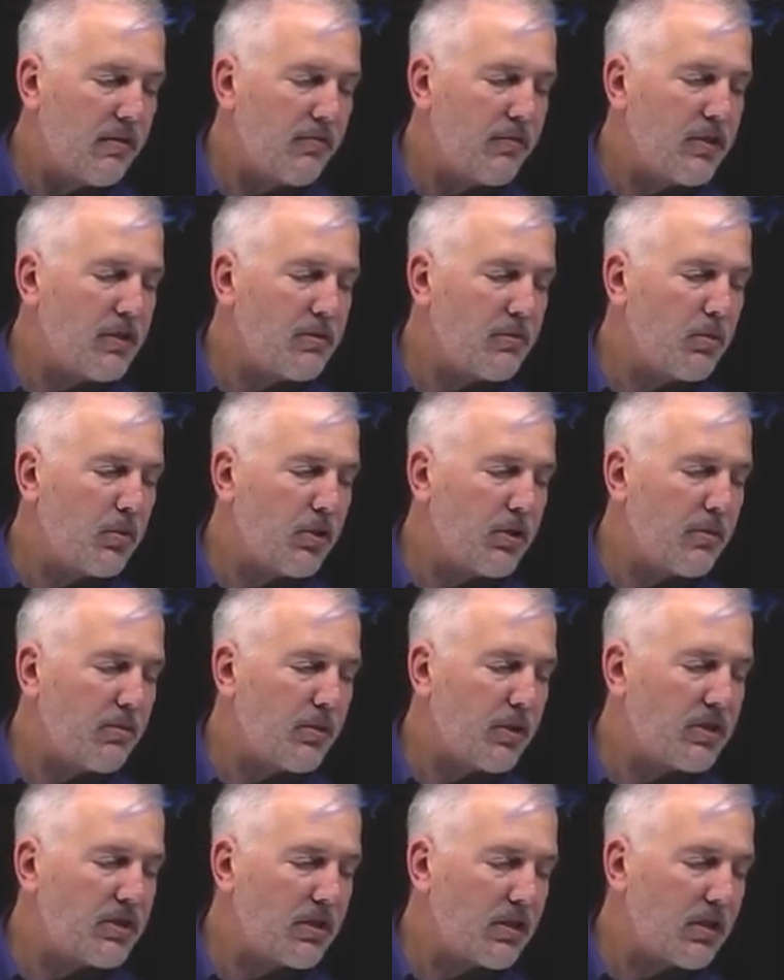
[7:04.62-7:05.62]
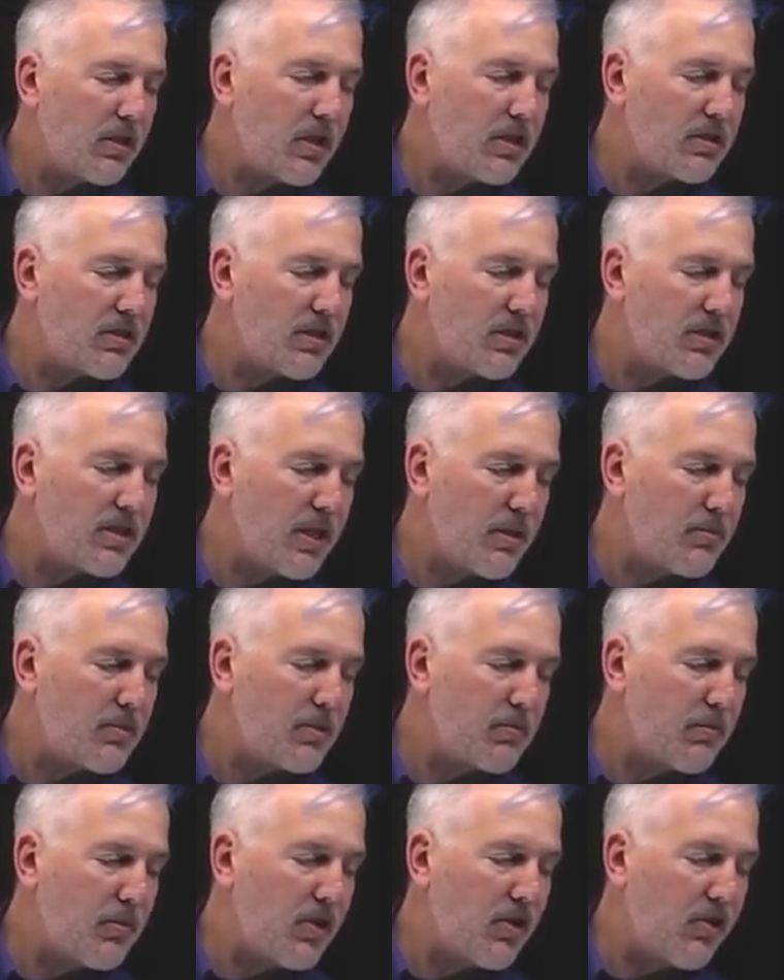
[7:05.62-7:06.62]
freezing point depression constant times the
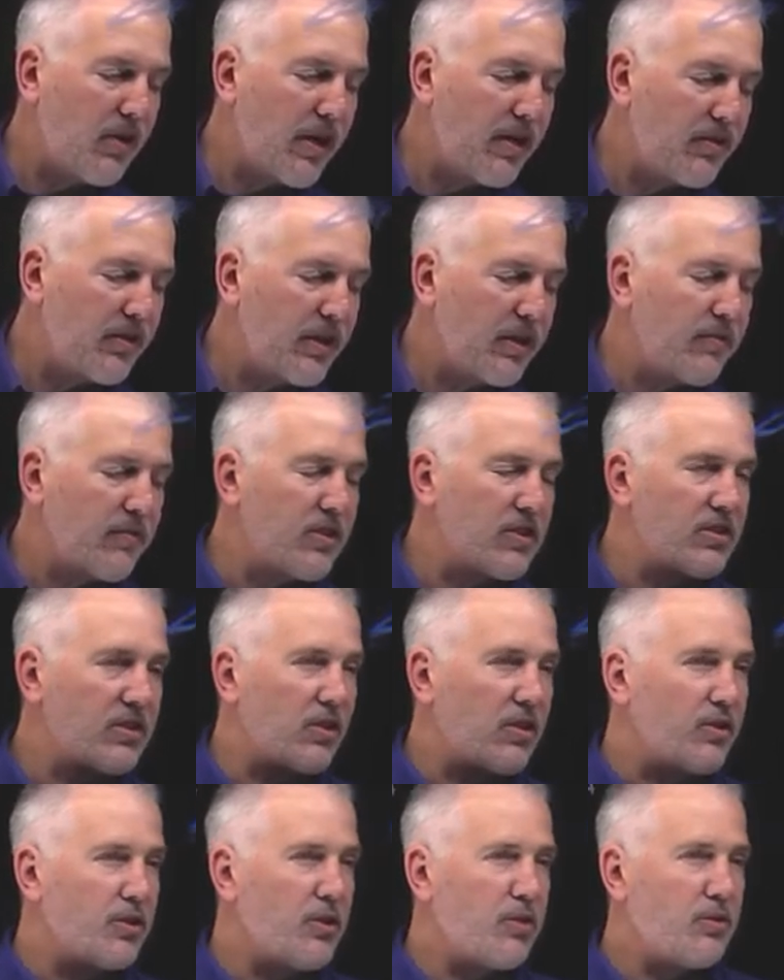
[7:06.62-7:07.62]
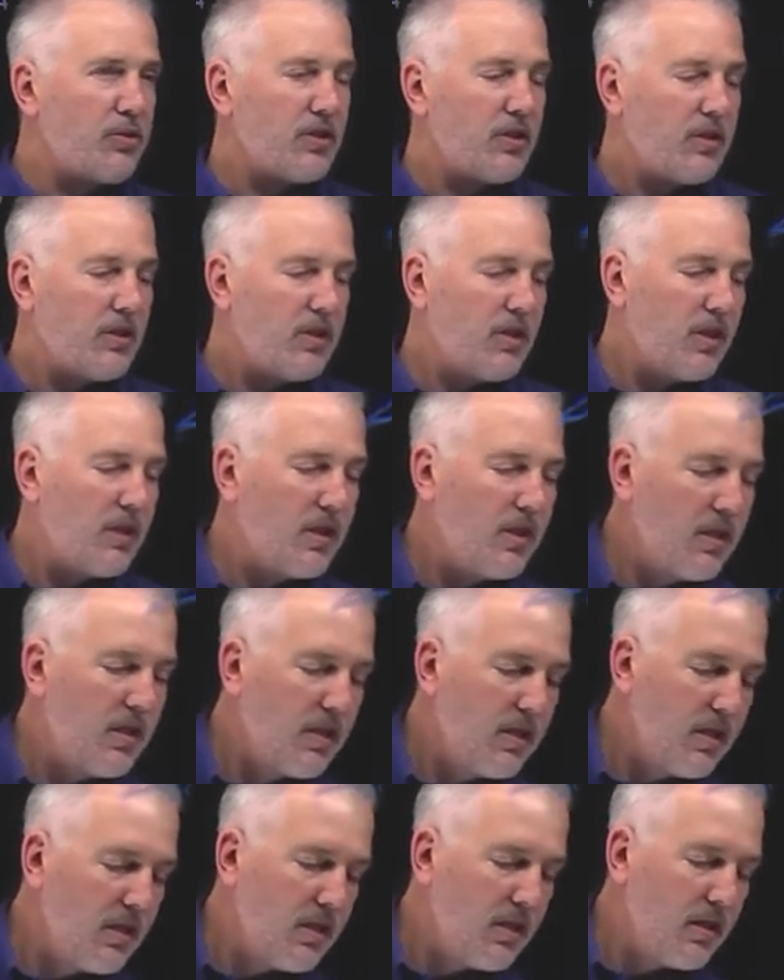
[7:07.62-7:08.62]
molality of the solute.
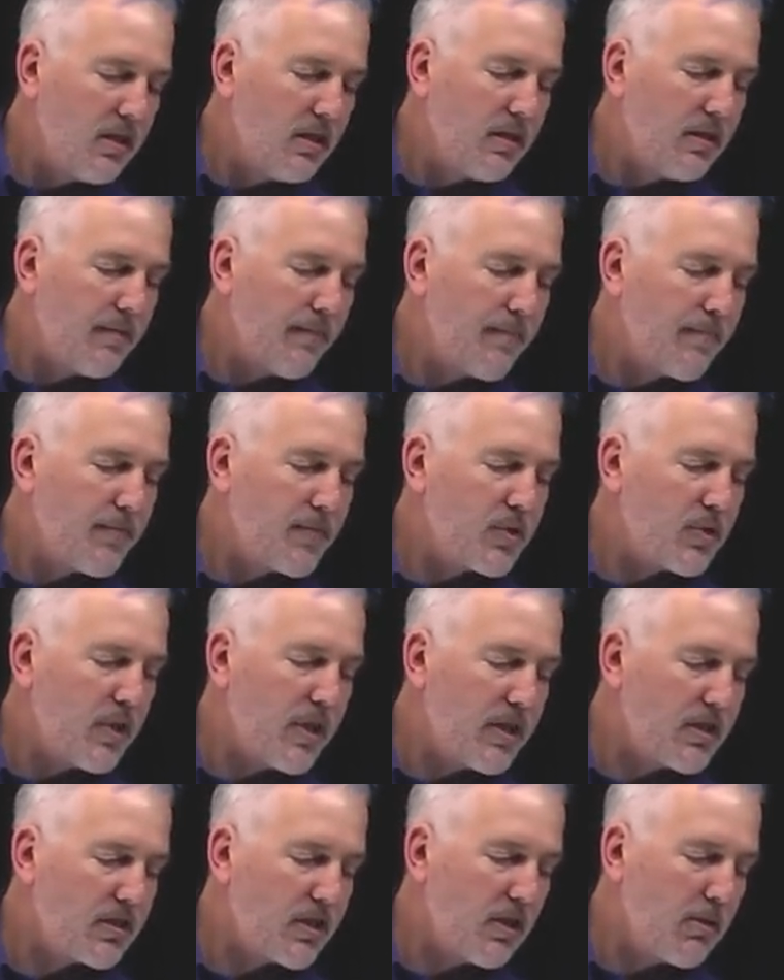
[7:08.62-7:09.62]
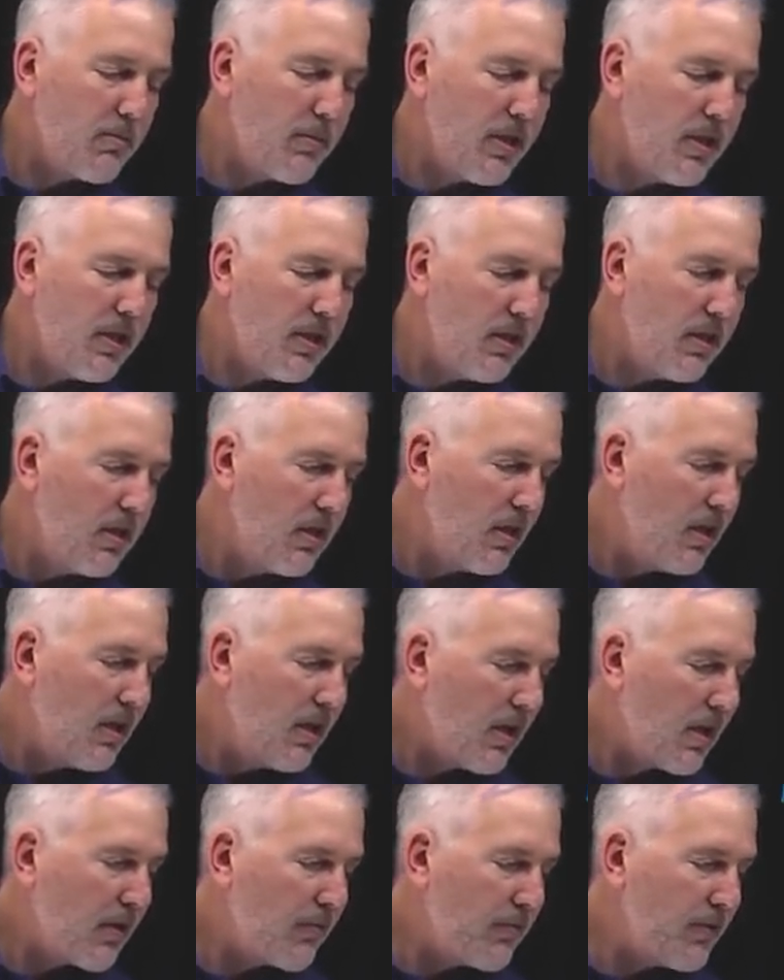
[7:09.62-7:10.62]
So that's going to be
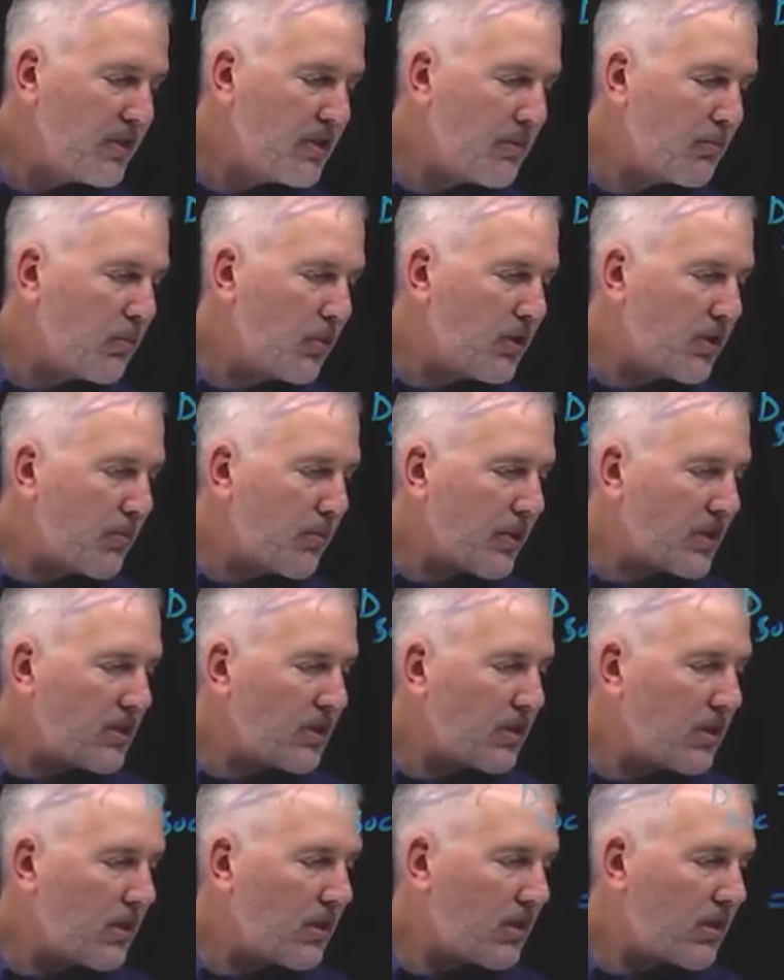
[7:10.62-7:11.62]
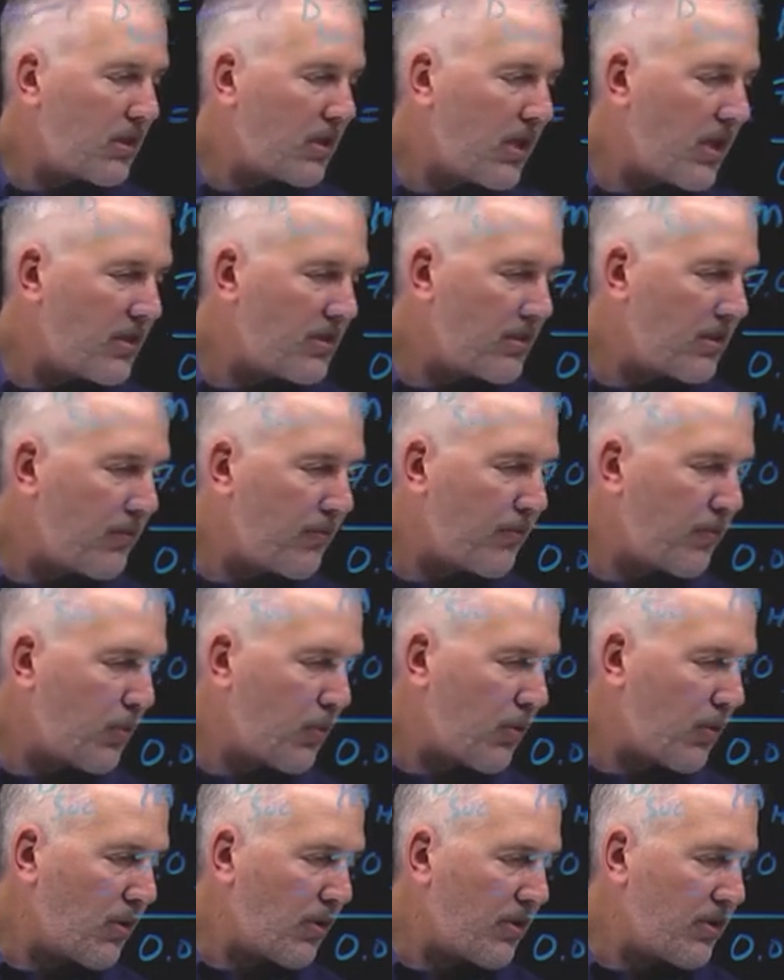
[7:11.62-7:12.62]
our freezing point depression constant
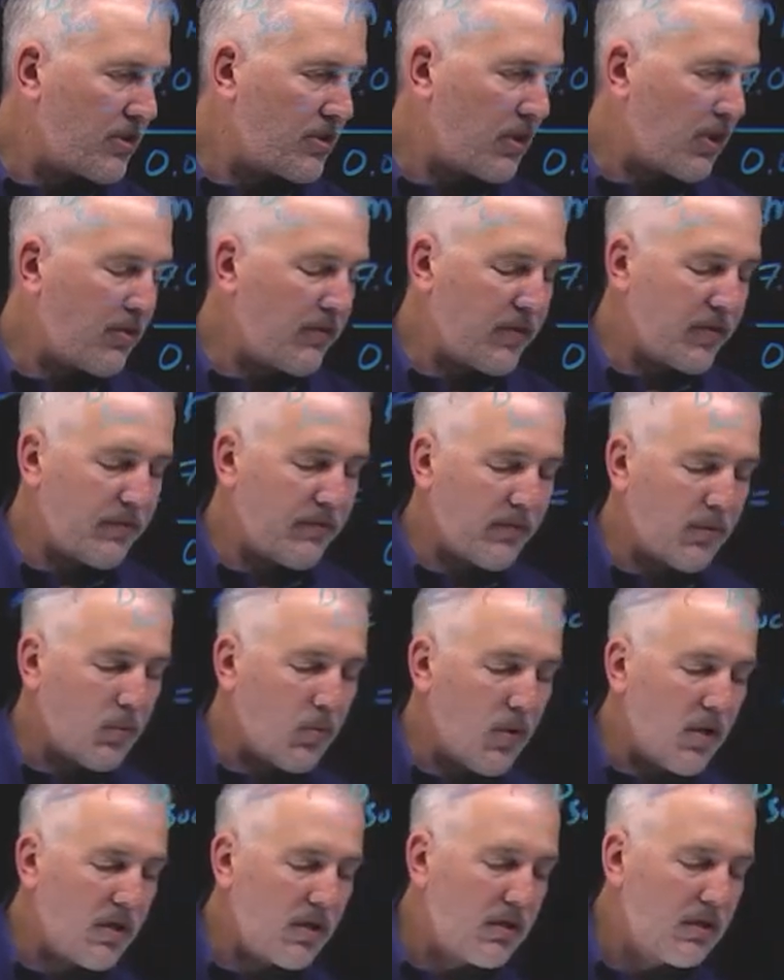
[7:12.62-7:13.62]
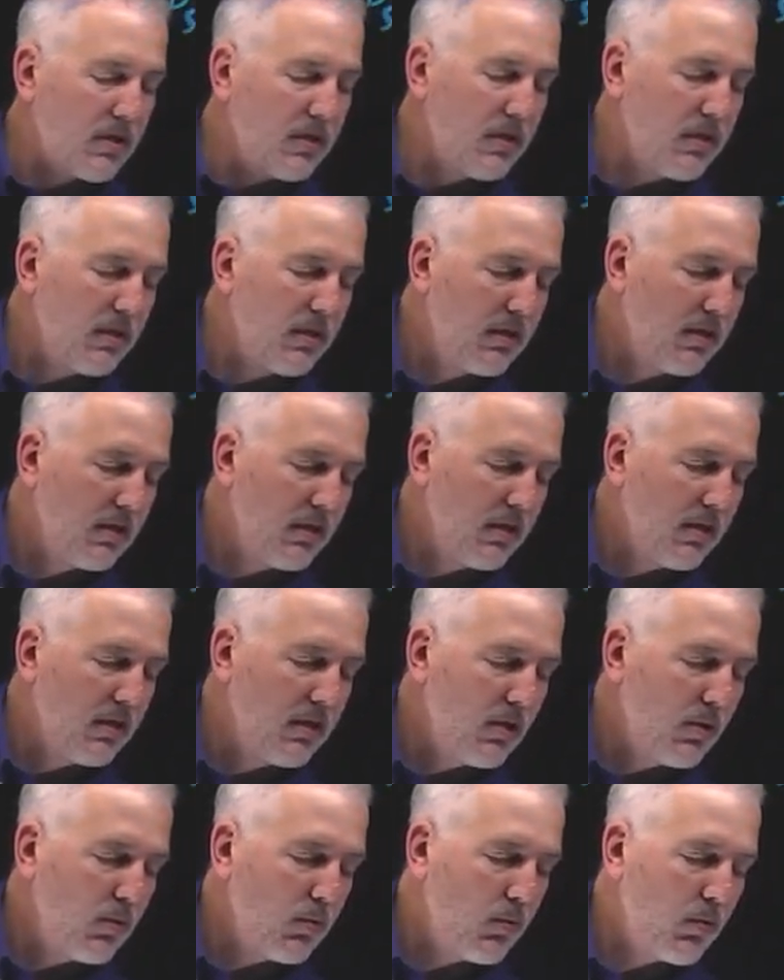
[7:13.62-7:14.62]
for the solvent for water,
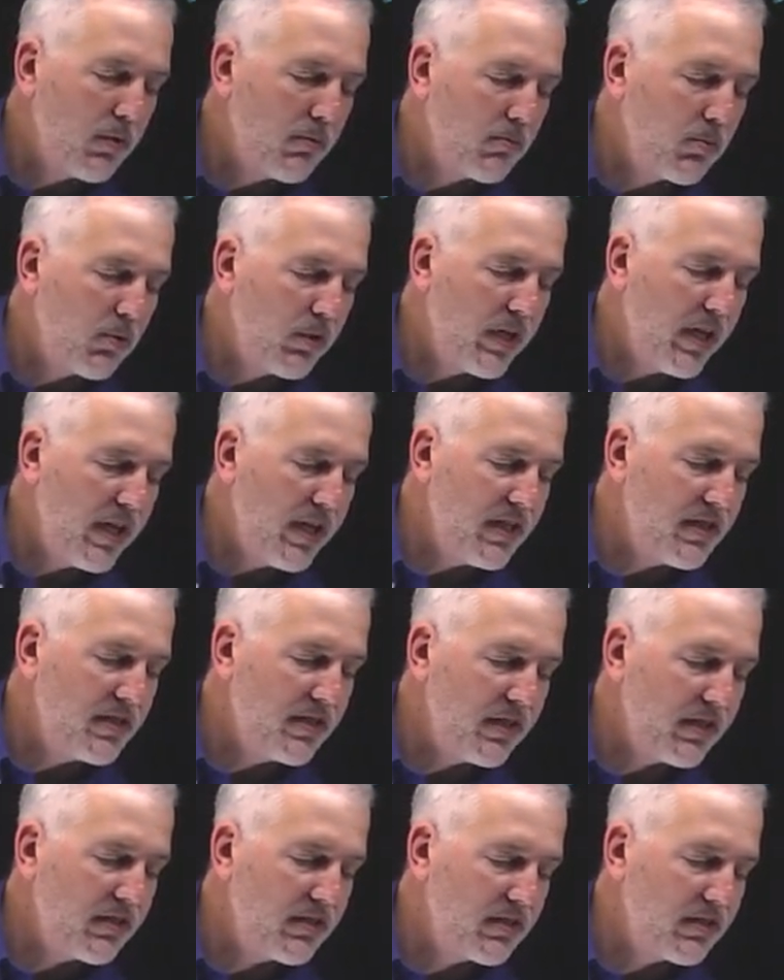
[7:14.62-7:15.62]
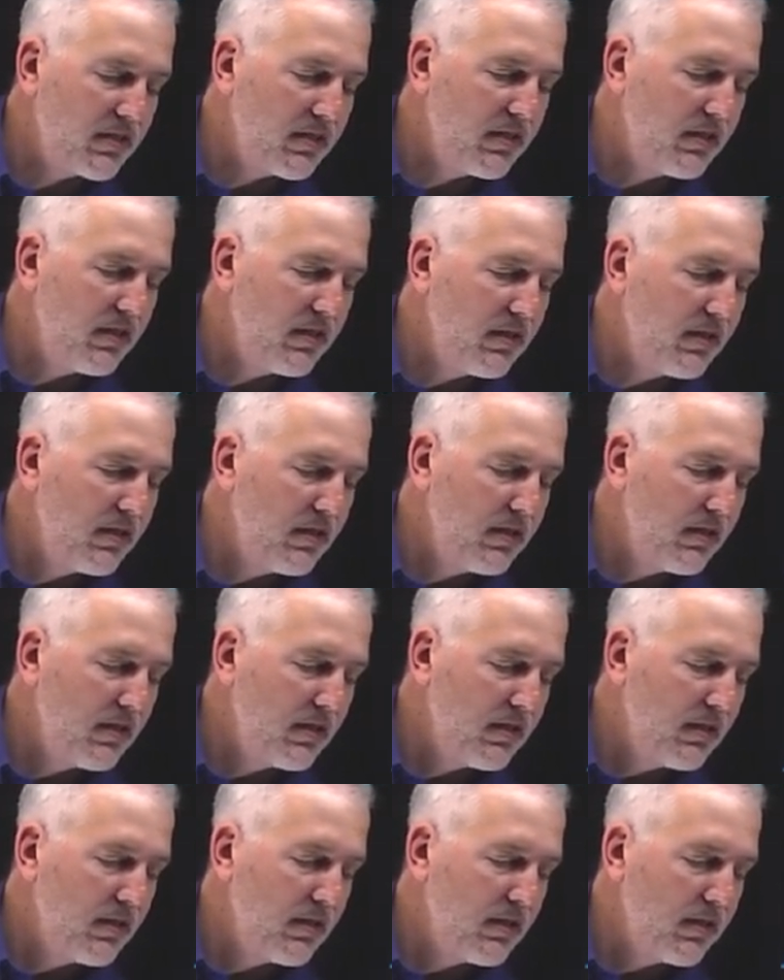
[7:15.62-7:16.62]
1.86
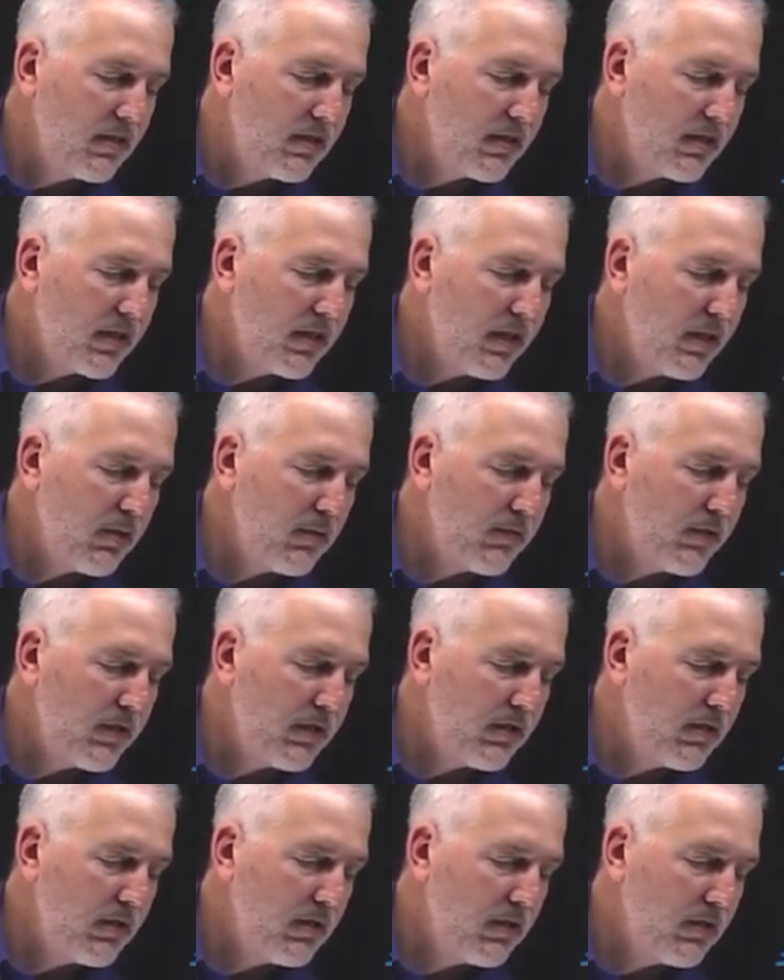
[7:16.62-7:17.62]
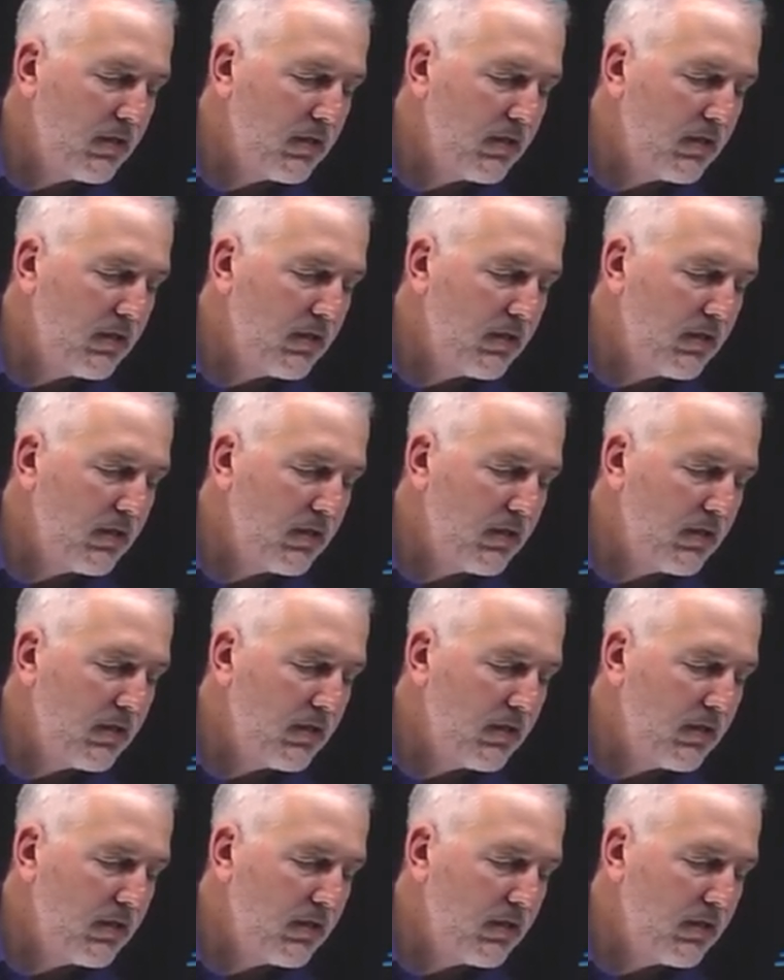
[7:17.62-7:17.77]
Kelvin